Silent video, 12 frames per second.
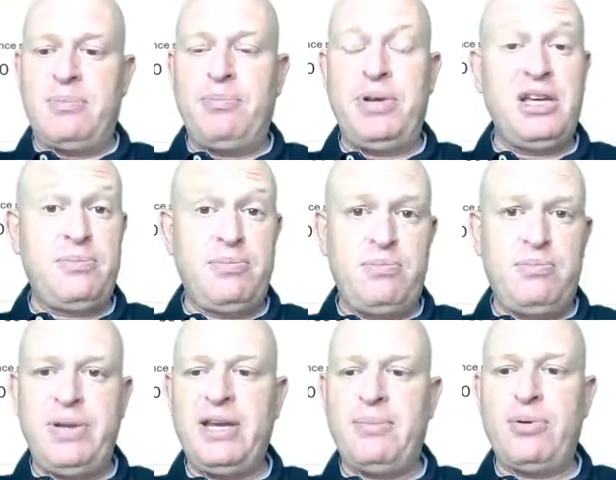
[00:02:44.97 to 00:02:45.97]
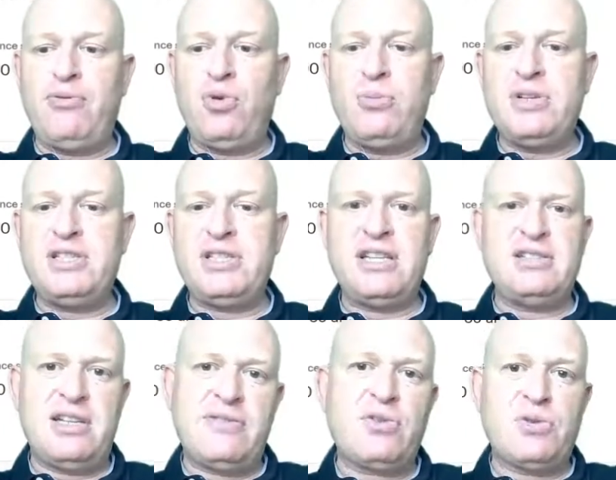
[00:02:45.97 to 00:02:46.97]
peer performance, and
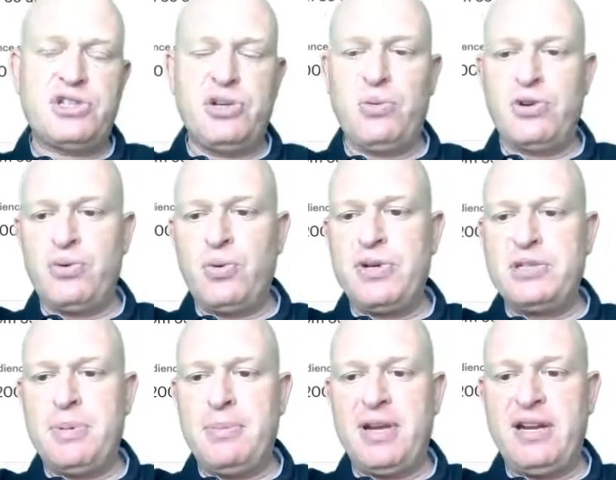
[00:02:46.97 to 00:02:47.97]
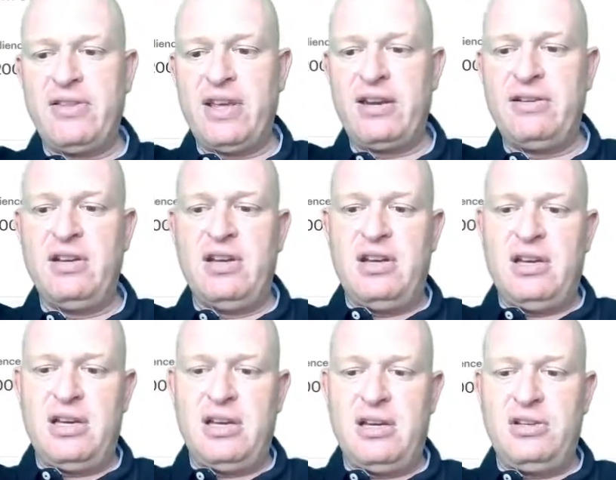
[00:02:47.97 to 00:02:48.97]
of course you want to always be better than
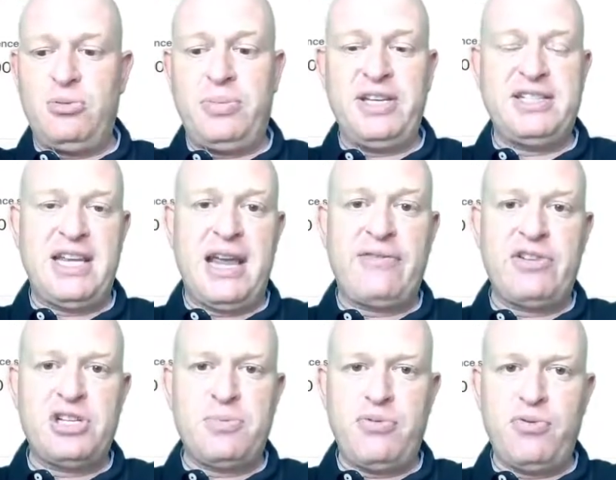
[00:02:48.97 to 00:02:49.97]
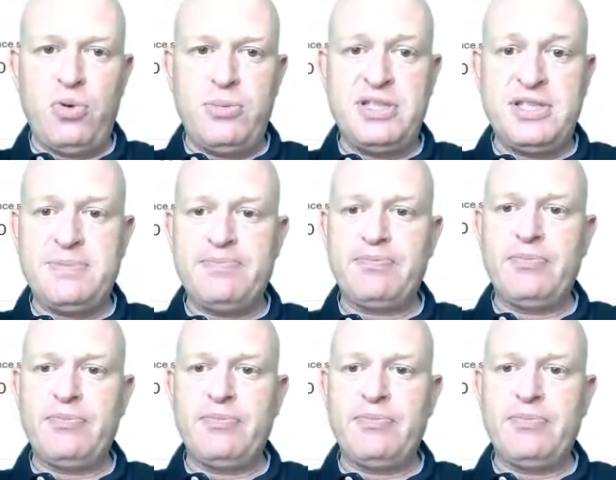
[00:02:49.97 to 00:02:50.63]
your peers' average performance.